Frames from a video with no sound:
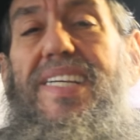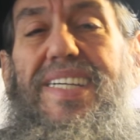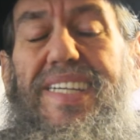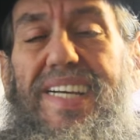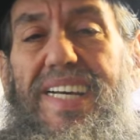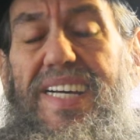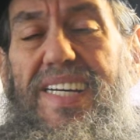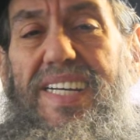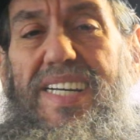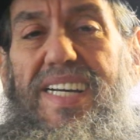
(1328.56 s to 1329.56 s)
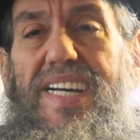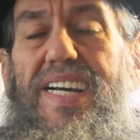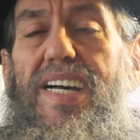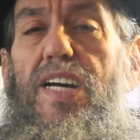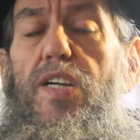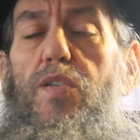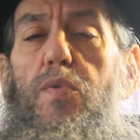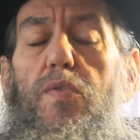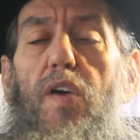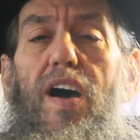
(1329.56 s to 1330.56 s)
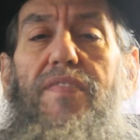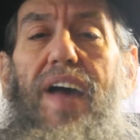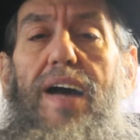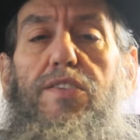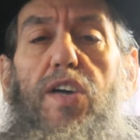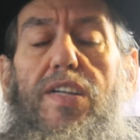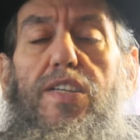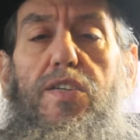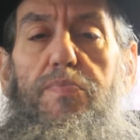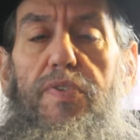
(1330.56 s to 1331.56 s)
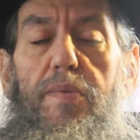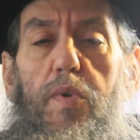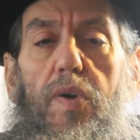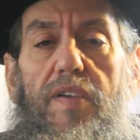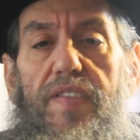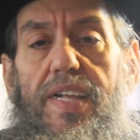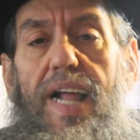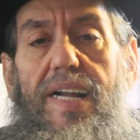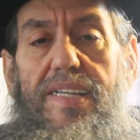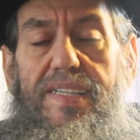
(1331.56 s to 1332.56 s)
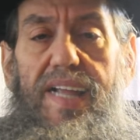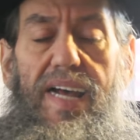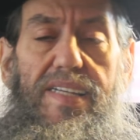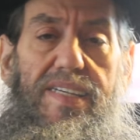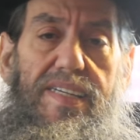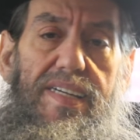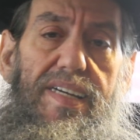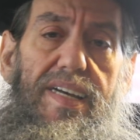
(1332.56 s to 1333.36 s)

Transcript: D.C. to arrive outside the Supreme Court of the United States.